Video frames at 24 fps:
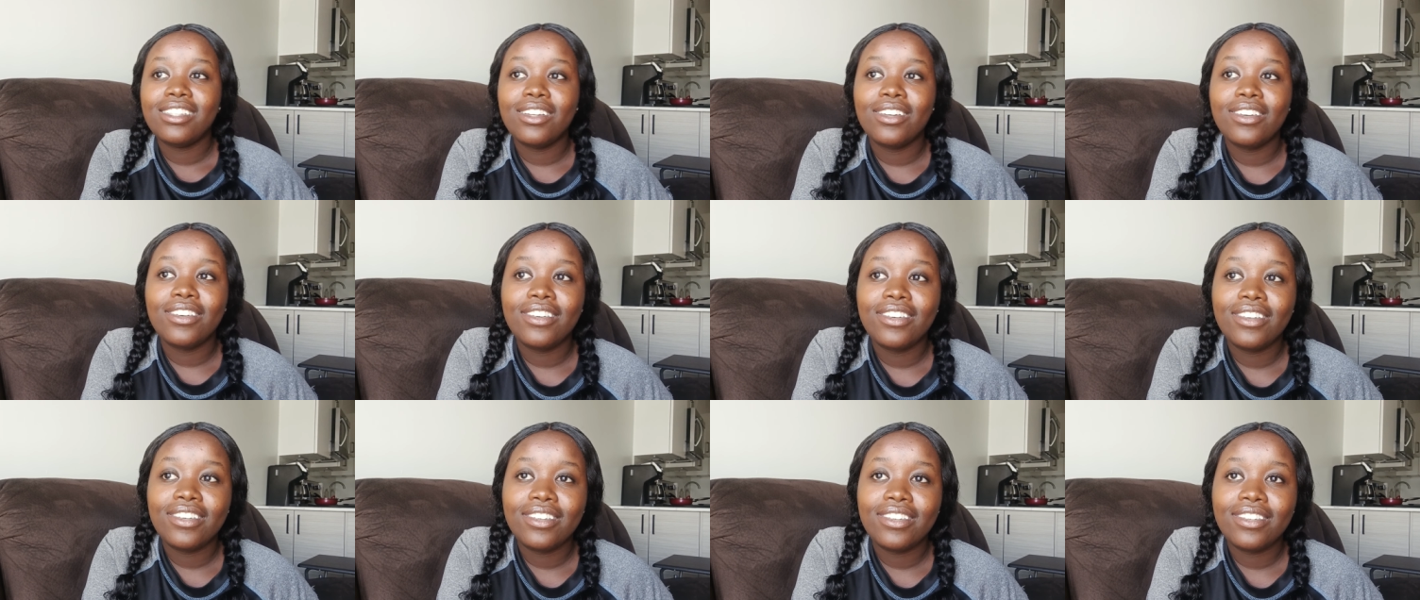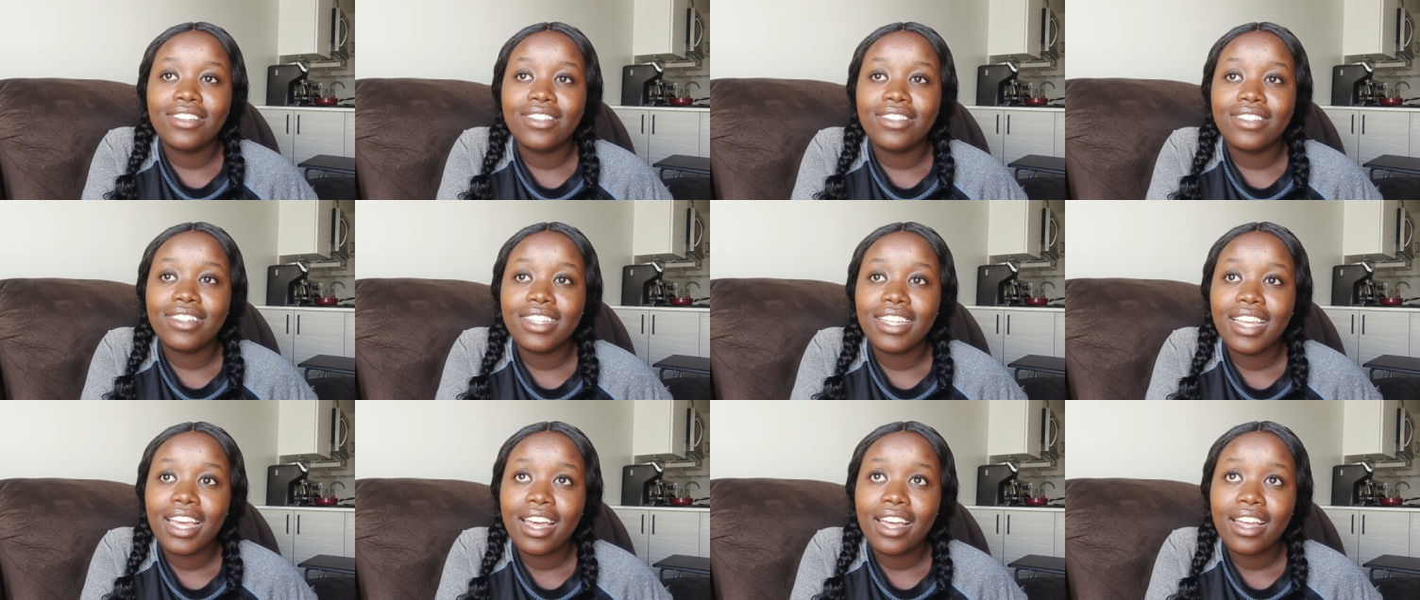
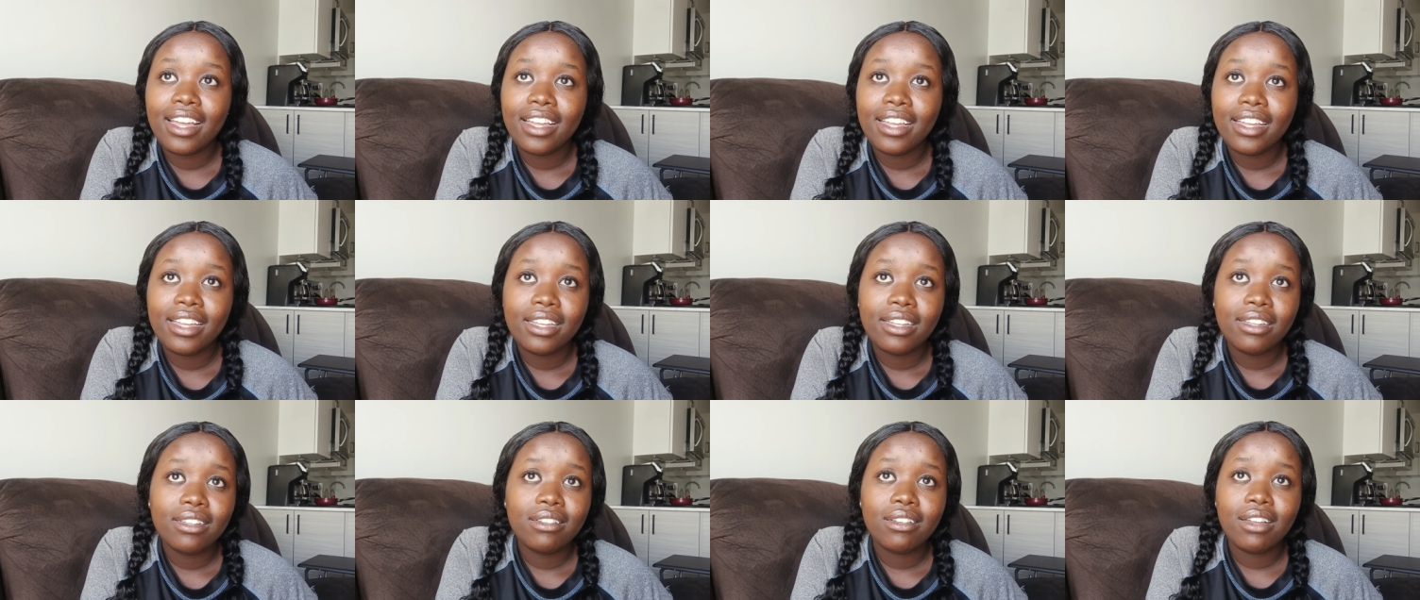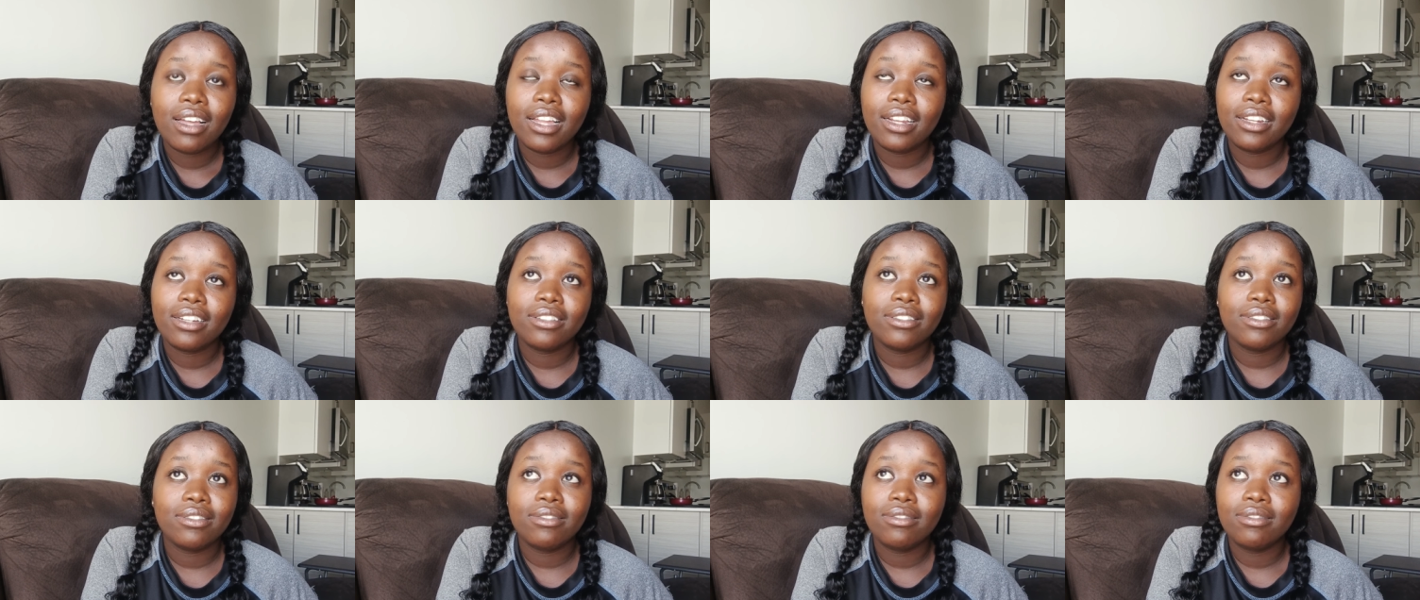so yeah i
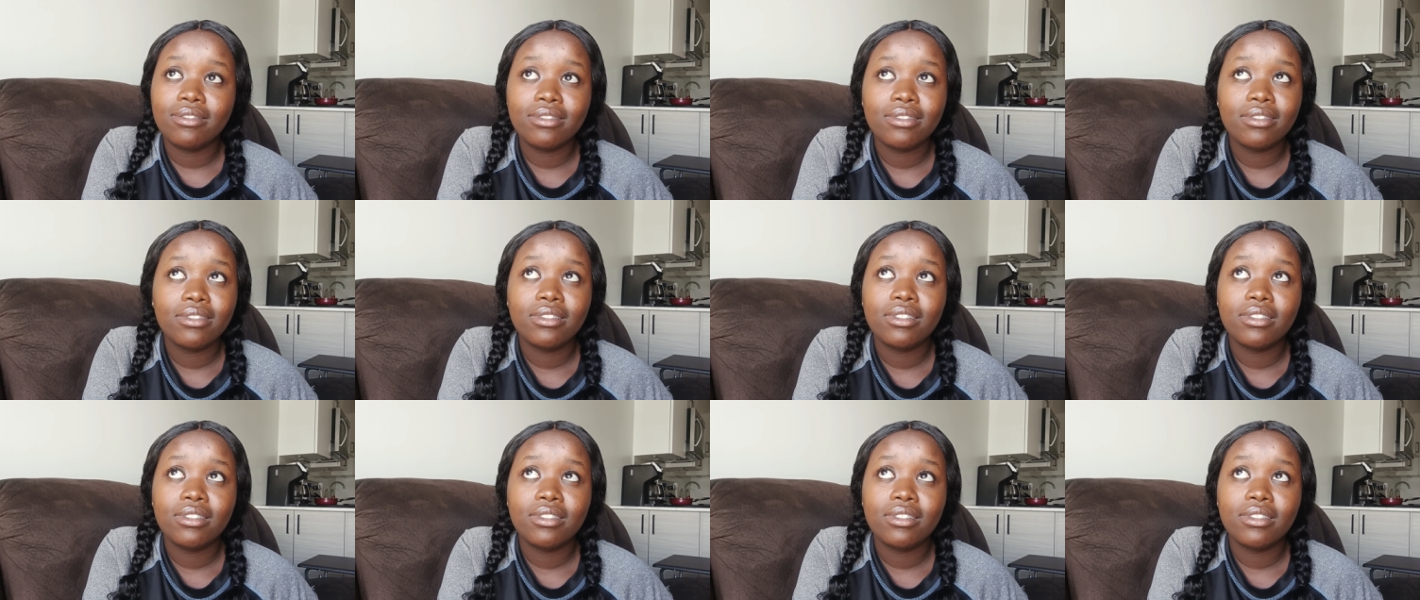don't know